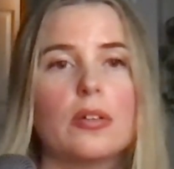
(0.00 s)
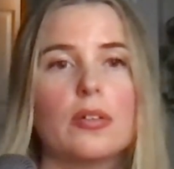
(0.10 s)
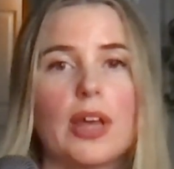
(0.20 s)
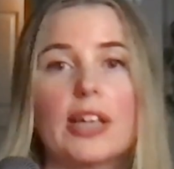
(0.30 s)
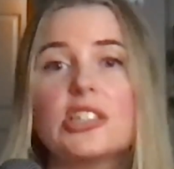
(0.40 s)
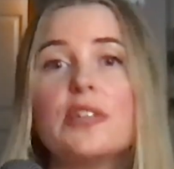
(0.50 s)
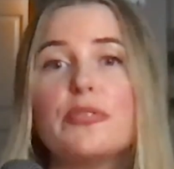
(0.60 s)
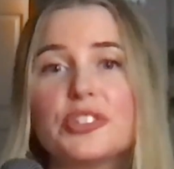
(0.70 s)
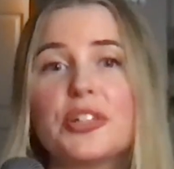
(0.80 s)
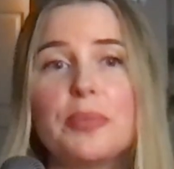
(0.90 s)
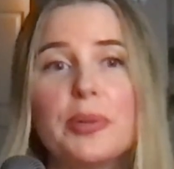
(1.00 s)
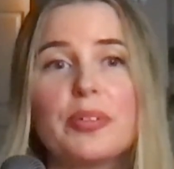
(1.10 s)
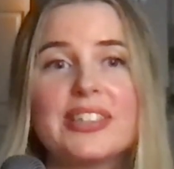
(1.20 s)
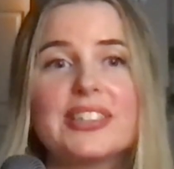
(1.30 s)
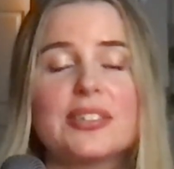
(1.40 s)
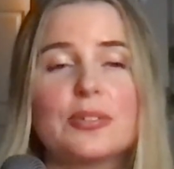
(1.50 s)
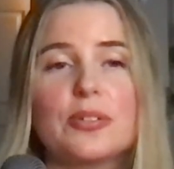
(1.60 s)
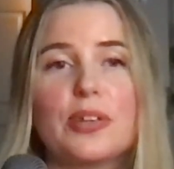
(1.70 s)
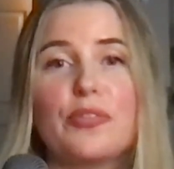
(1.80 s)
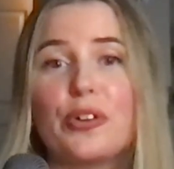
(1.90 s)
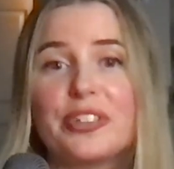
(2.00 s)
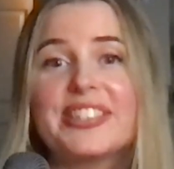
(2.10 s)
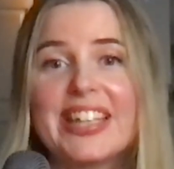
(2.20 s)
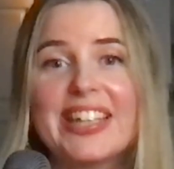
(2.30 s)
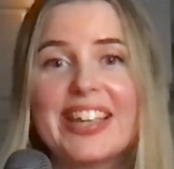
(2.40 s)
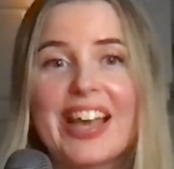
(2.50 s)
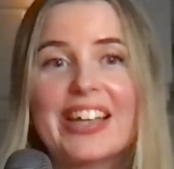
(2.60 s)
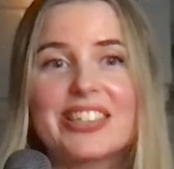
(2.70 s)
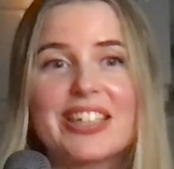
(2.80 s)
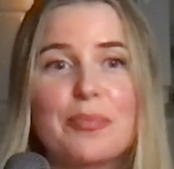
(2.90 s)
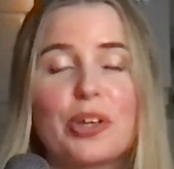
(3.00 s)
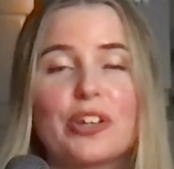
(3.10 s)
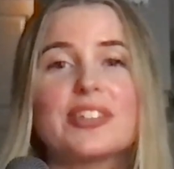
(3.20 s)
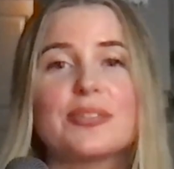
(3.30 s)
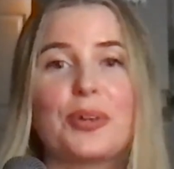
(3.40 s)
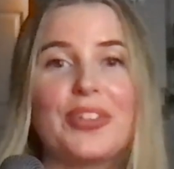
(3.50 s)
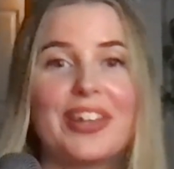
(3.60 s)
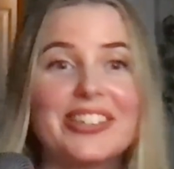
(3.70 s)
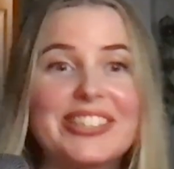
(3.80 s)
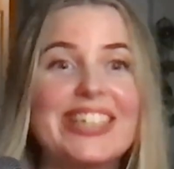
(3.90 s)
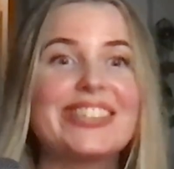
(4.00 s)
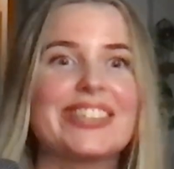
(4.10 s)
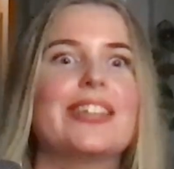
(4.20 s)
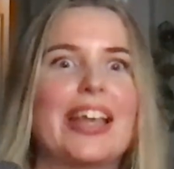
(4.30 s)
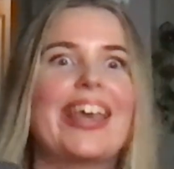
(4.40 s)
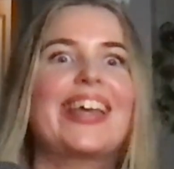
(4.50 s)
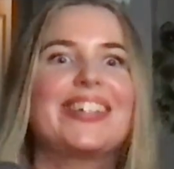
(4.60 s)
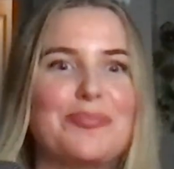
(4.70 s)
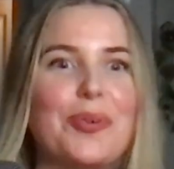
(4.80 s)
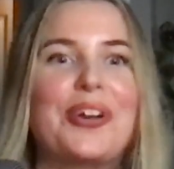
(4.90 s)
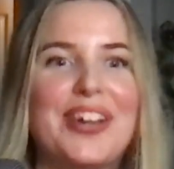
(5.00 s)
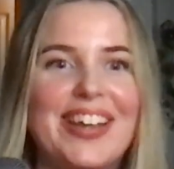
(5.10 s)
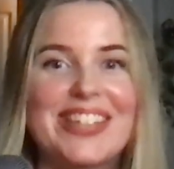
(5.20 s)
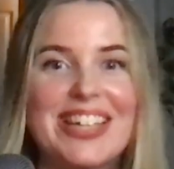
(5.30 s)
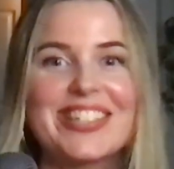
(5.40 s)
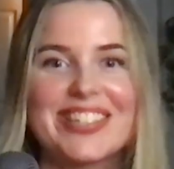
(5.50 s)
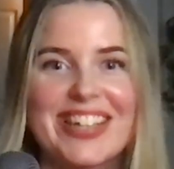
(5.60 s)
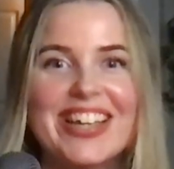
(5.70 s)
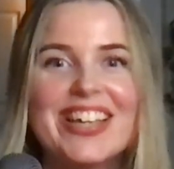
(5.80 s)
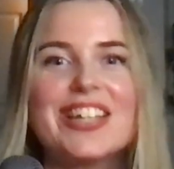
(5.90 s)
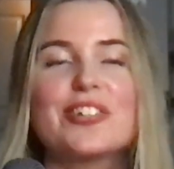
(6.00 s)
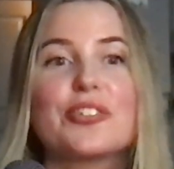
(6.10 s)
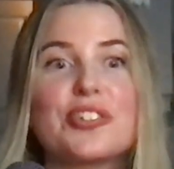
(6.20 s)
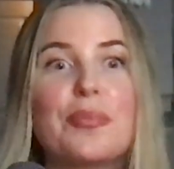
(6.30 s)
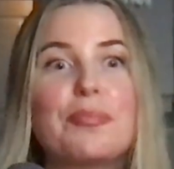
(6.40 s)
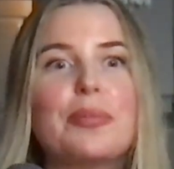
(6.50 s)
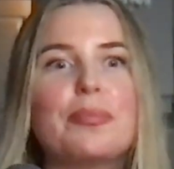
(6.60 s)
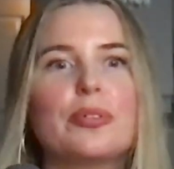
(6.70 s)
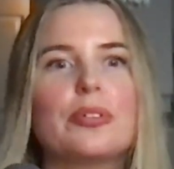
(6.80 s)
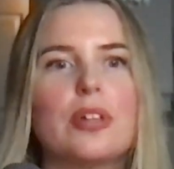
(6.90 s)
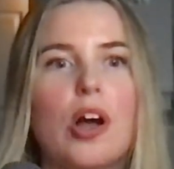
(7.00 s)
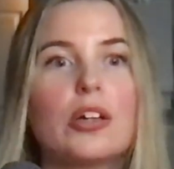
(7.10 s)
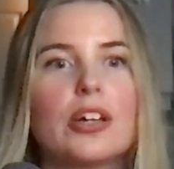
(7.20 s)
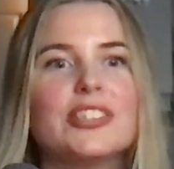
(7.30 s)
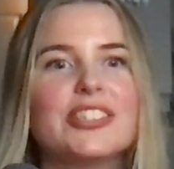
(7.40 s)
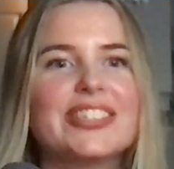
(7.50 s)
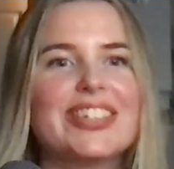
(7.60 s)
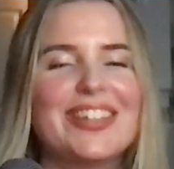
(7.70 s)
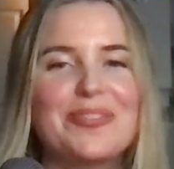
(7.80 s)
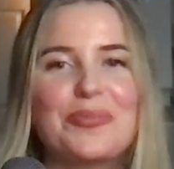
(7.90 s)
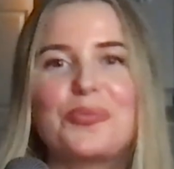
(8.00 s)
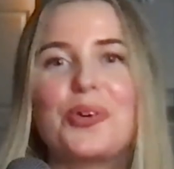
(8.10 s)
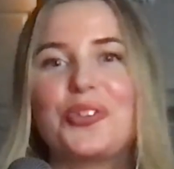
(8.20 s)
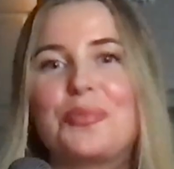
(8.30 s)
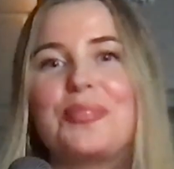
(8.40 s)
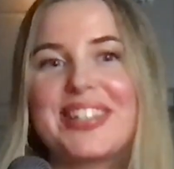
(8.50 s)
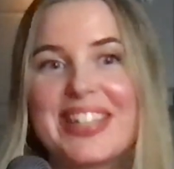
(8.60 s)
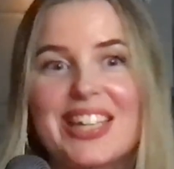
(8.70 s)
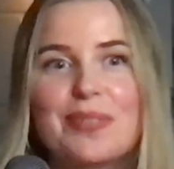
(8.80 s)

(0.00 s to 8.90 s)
actually for some people it's if you are sick, actually, because when they're sick they get more attention. So some people unconsciously want to be sick